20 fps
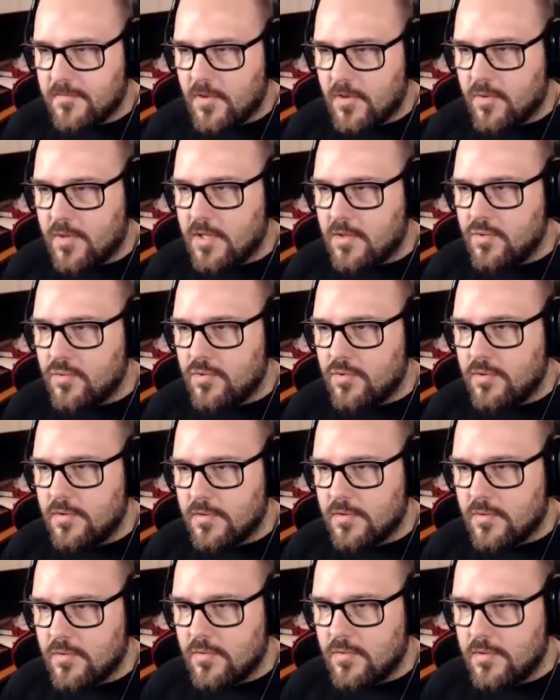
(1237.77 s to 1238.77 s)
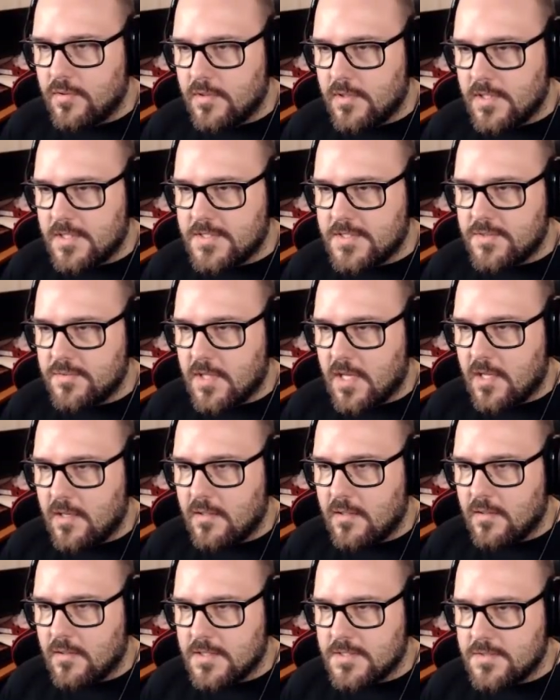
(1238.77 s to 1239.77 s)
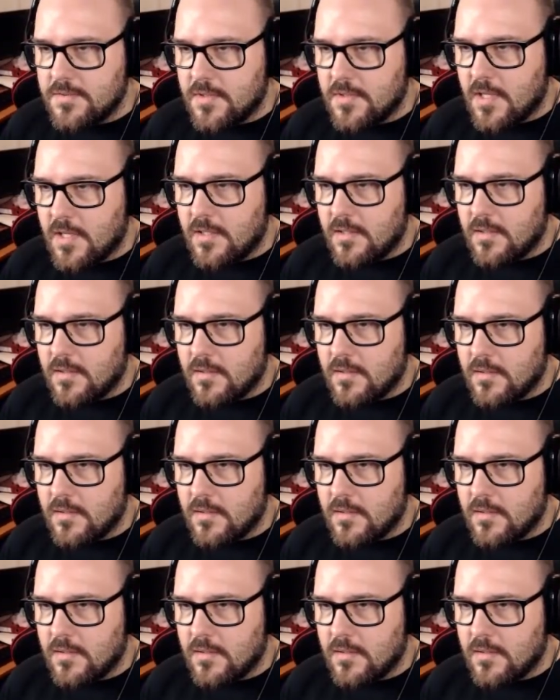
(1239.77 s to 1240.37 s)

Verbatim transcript: Okay, cool, cool. Let's do that. Let's do that.